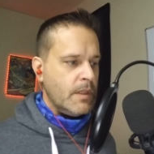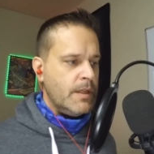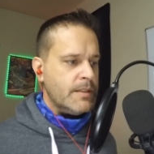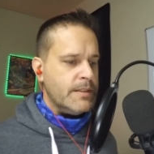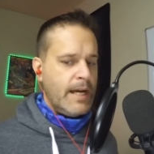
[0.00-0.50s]

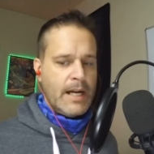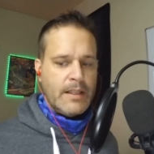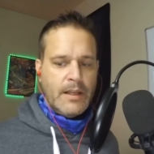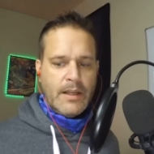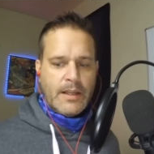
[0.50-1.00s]
is
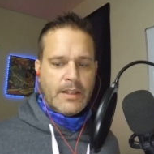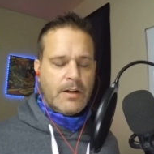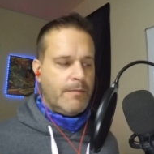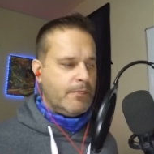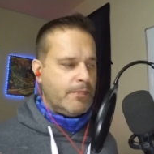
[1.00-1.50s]
that, you
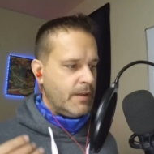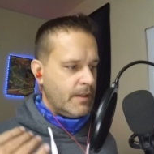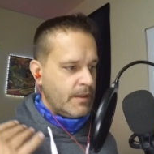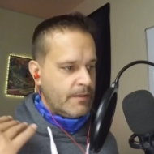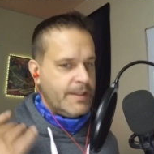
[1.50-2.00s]
know,
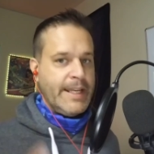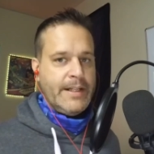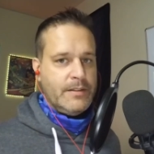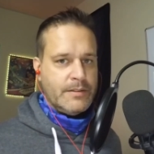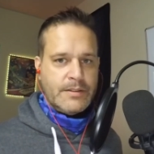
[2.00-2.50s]

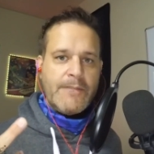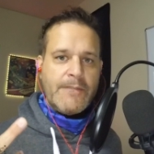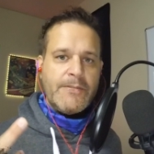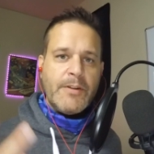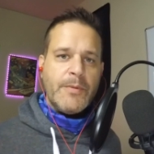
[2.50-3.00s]
deals.
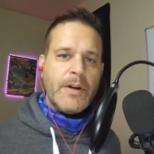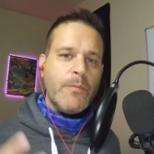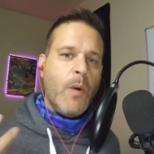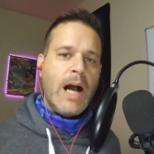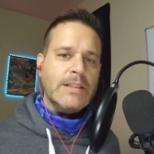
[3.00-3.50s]
Everybody
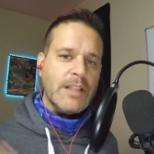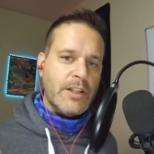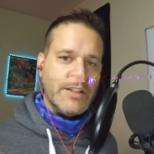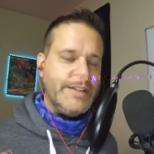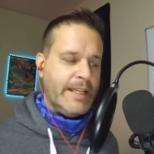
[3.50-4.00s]
wants a
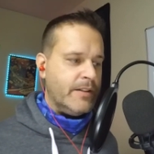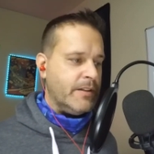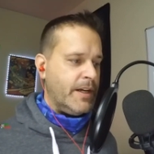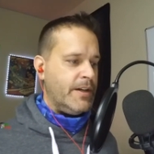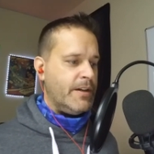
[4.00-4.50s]
good deal
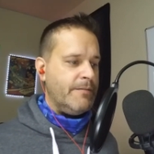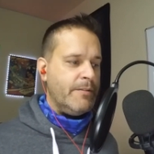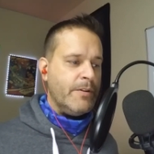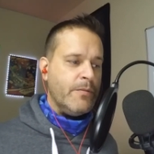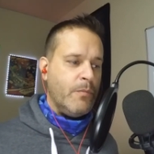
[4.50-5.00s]
here.
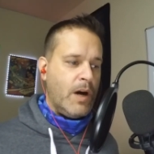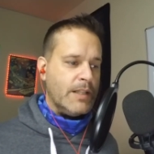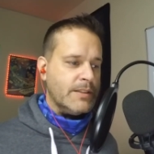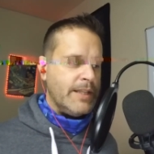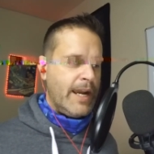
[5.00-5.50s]
Everybody
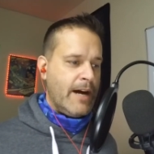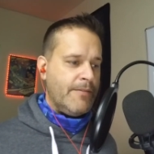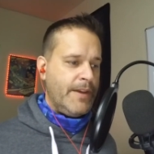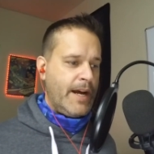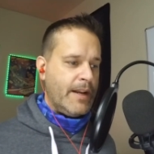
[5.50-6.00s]
wants to
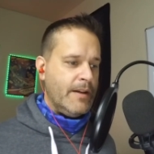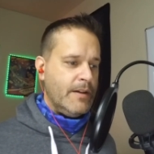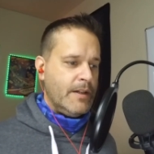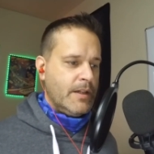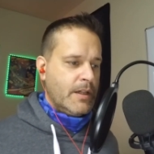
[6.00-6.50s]
have that
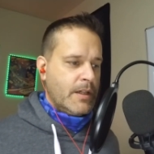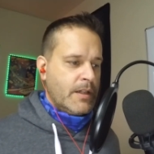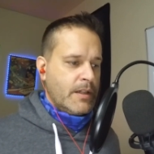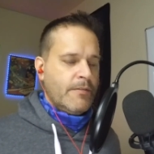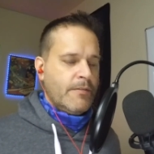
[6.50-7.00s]

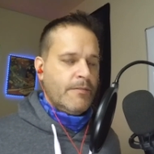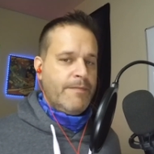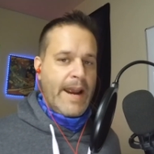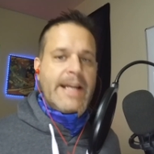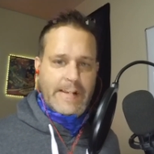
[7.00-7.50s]

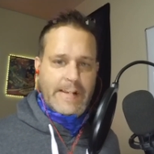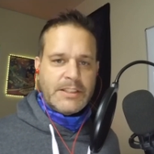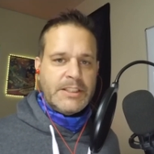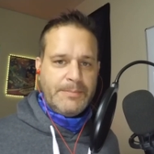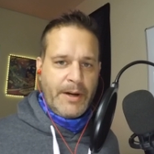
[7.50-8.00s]
Vegas
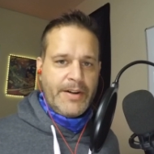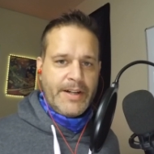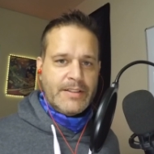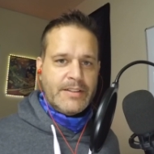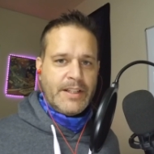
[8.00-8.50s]

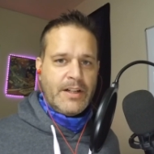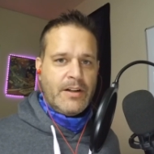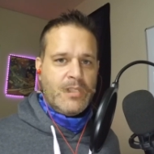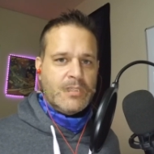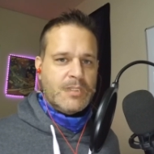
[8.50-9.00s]
experience, you
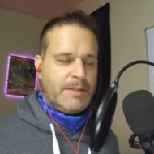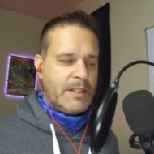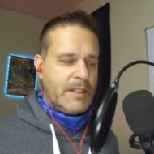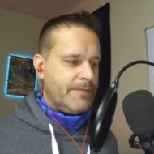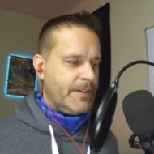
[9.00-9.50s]
know,
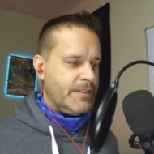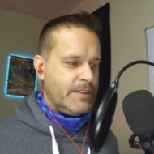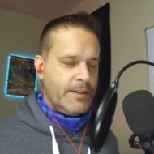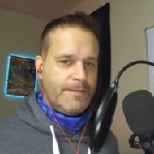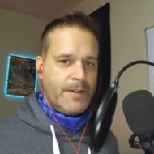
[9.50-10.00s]
especially if it's
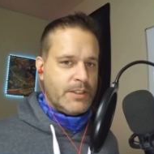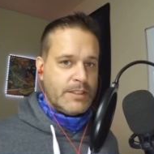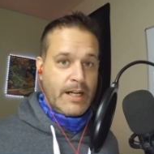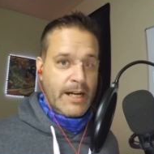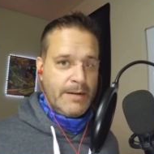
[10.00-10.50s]
your
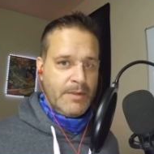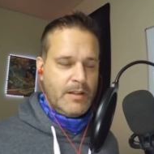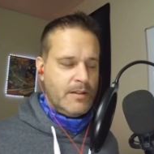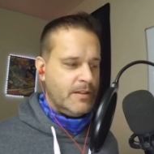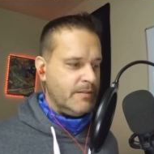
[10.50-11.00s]
first time,
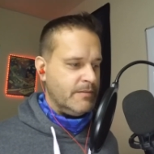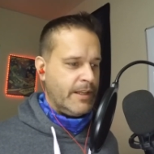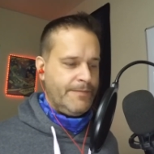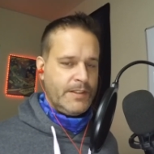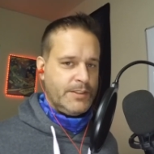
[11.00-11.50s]

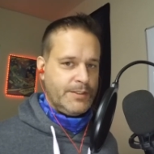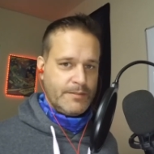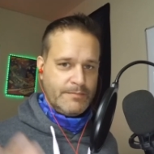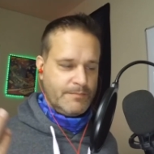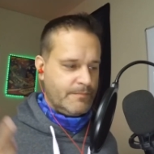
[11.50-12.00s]
if it's
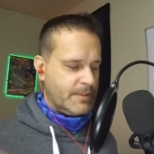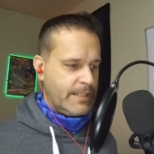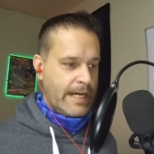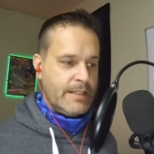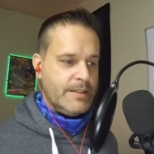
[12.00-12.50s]
your
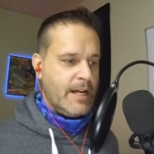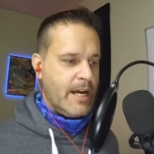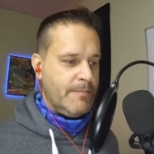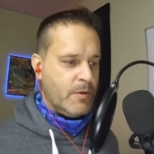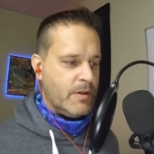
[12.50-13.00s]
second
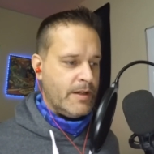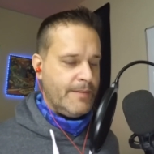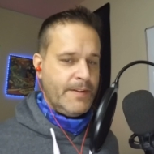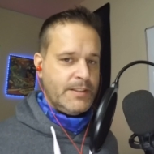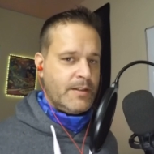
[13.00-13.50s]
time, or
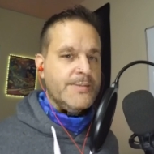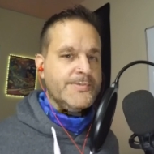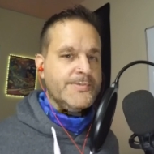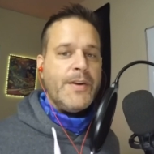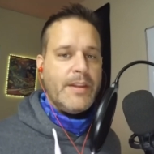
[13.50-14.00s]
if it's your
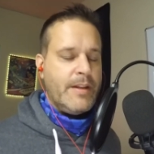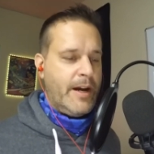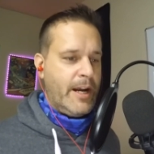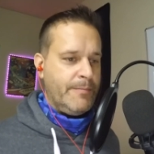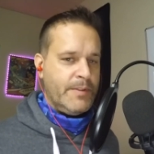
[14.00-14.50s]
100th
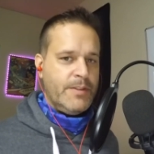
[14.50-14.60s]
time.